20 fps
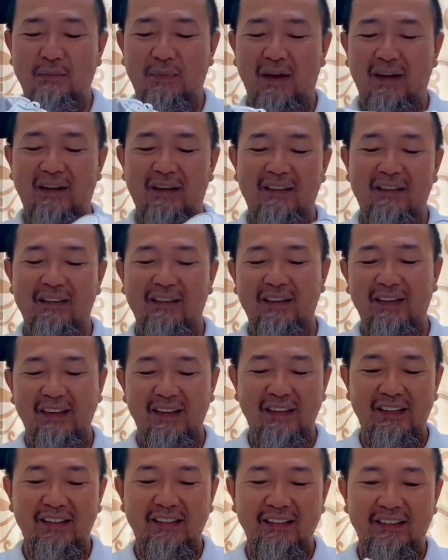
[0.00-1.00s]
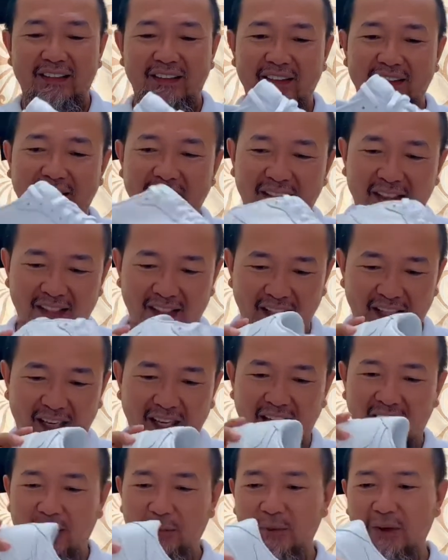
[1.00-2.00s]
pair is.
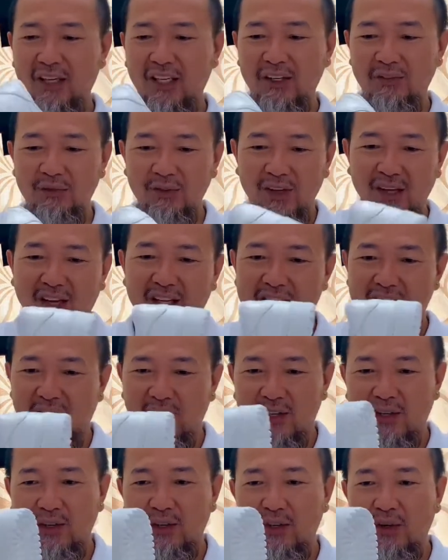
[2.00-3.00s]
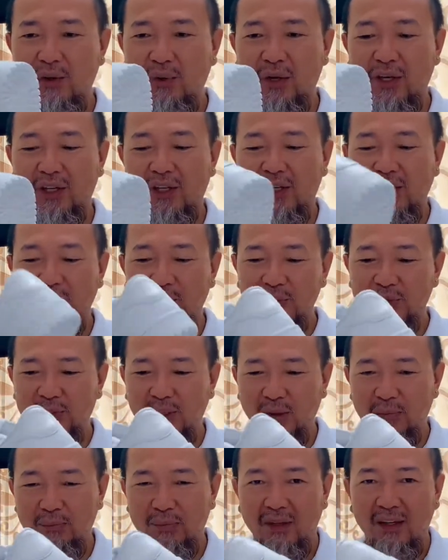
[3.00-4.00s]
And I'm gonna give you guys a quick close-up